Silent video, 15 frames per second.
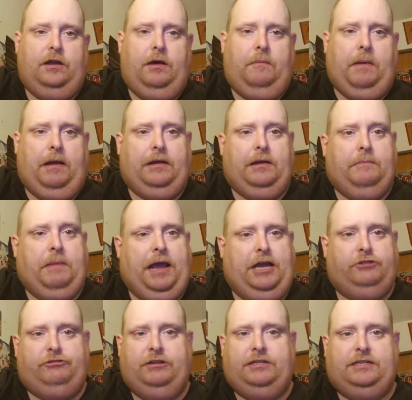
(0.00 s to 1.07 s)
about the
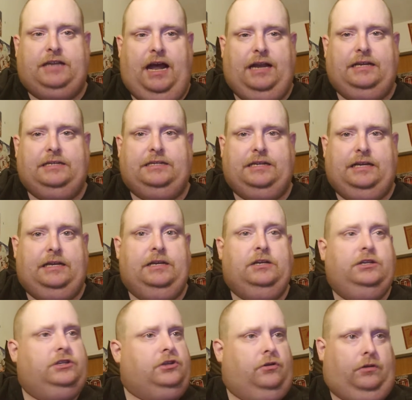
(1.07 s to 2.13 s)
Patriots dynasty.
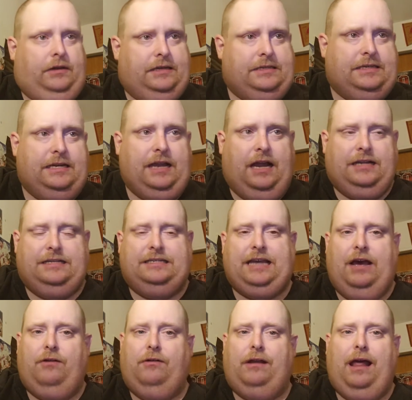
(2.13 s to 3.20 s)
So listen on
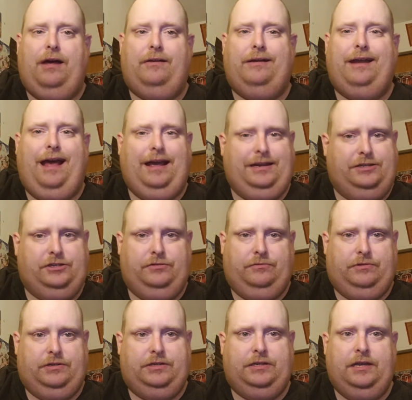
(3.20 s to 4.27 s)
SoundCloud and
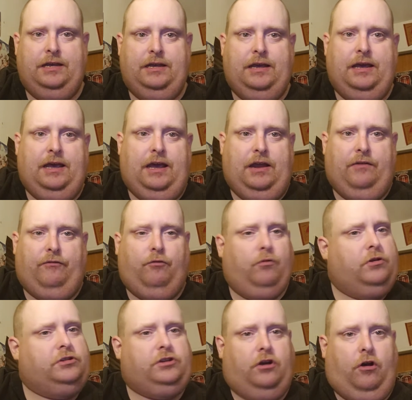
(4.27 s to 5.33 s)
iTunes. And of
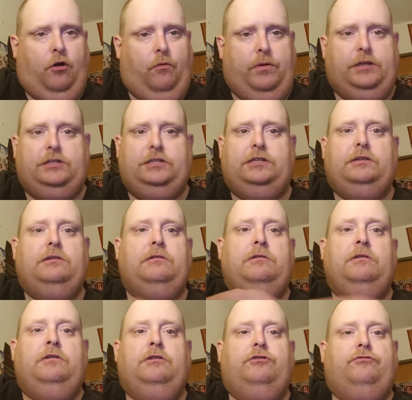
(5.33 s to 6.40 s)
course, always
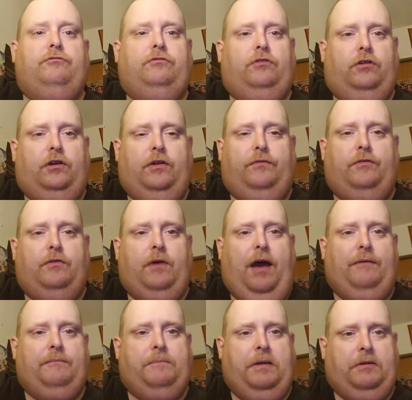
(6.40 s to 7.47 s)
look, if you
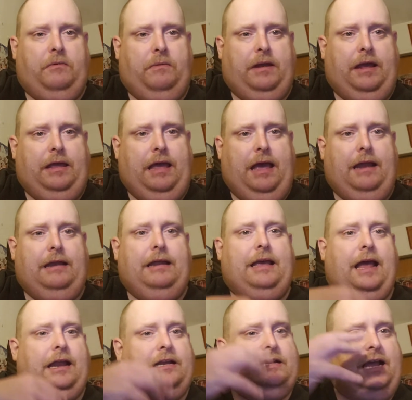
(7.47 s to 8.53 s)
haven't picked one in yet,
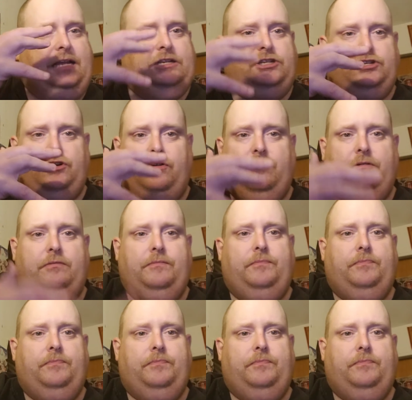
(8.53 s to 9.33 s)
get a nice shirt.